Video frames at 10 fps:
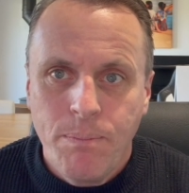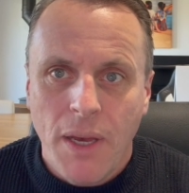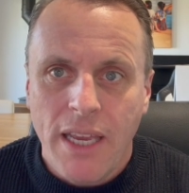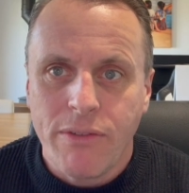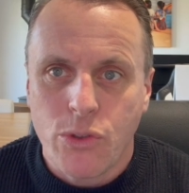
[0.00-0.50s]

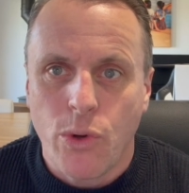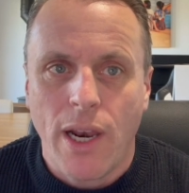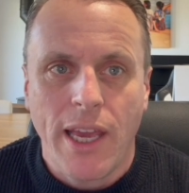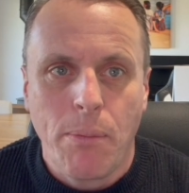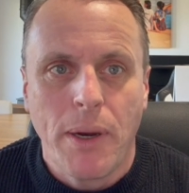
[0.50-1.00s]
even to a
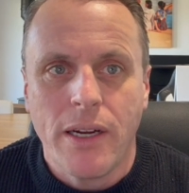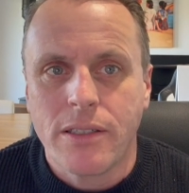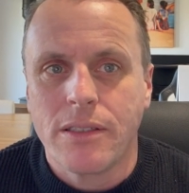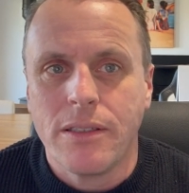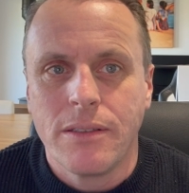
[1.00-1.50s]
lay
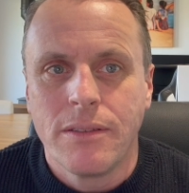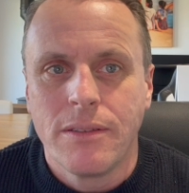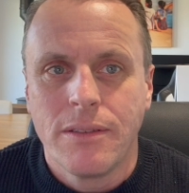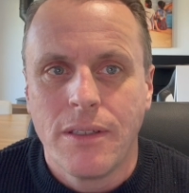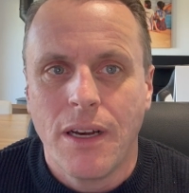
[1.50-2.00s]
person,
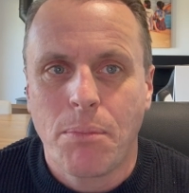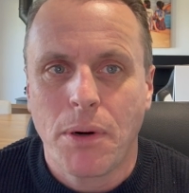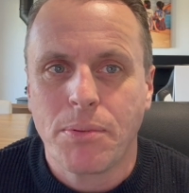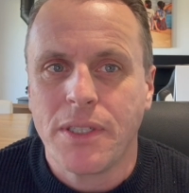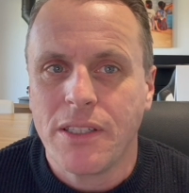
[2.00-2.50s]
a
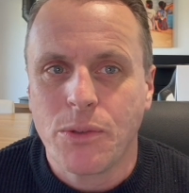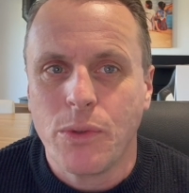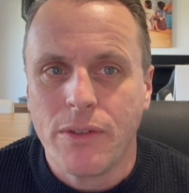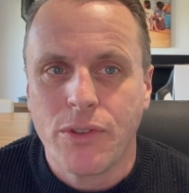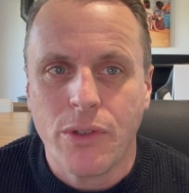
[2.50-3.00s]
property that's
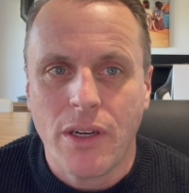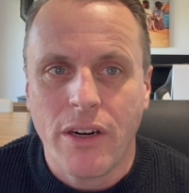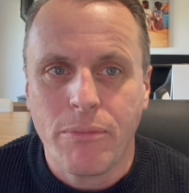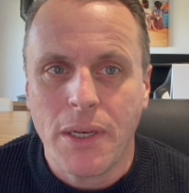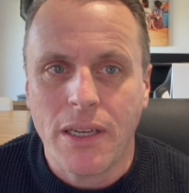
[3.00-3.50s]
worth
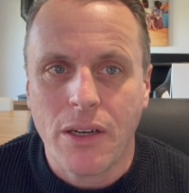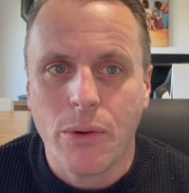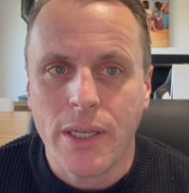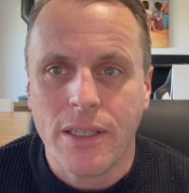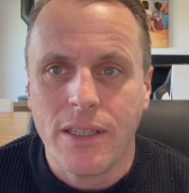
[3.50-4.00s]
£2.5 million
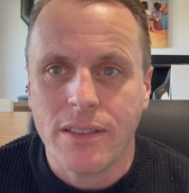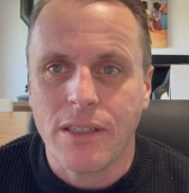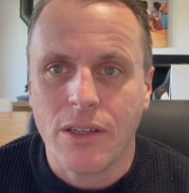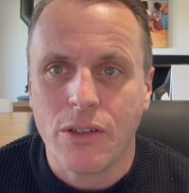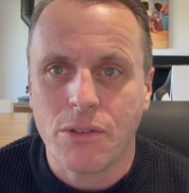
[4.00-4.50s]
is
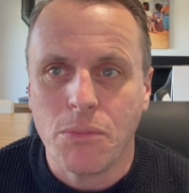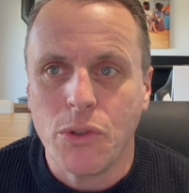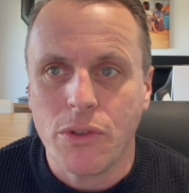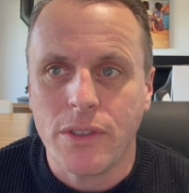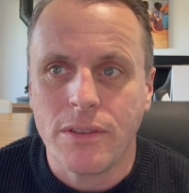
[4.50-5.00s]
going to cost
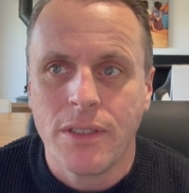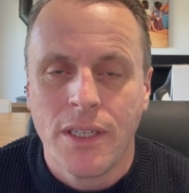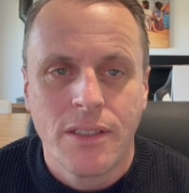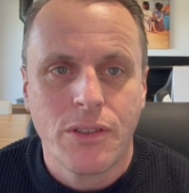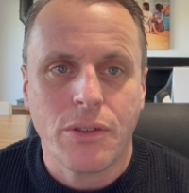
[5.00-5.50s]
more than
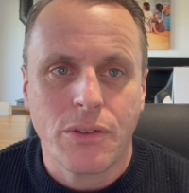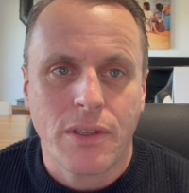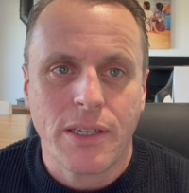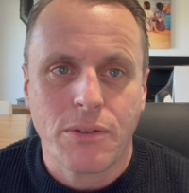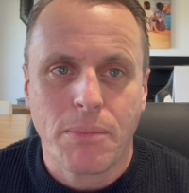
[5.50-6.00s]

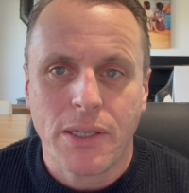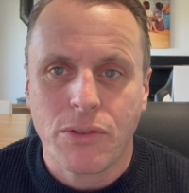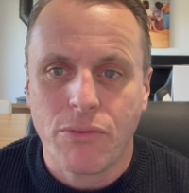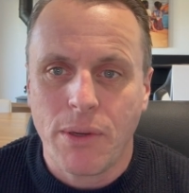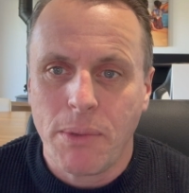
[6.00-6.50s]
£200,000
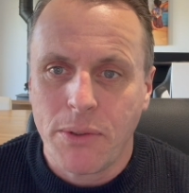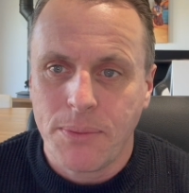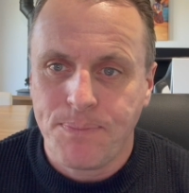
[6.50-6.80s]
to rebuild.